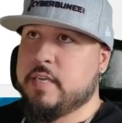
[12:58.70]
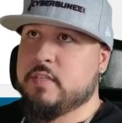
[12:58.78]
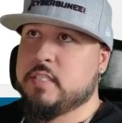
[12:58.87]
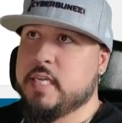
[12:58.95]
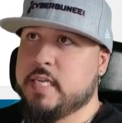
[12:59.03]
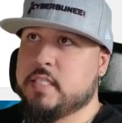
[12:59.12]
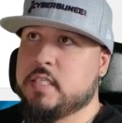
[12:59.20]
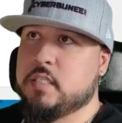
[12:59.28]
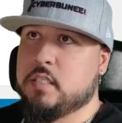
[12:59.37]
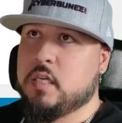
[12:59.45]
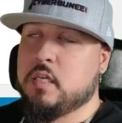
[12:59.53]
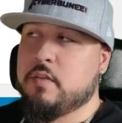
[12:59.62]
the changes,
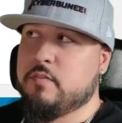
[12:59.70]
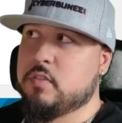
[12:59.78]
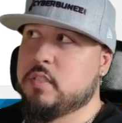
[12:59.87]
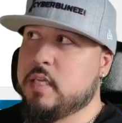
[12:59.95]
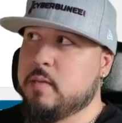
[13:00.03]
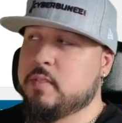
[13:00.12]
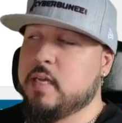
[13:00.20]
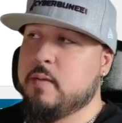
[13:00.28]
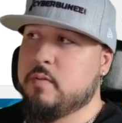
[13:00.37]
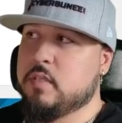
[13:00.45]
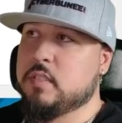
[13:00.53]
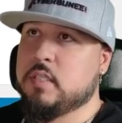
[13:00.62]
if you see up top,
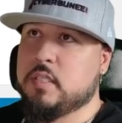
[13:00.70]
you can see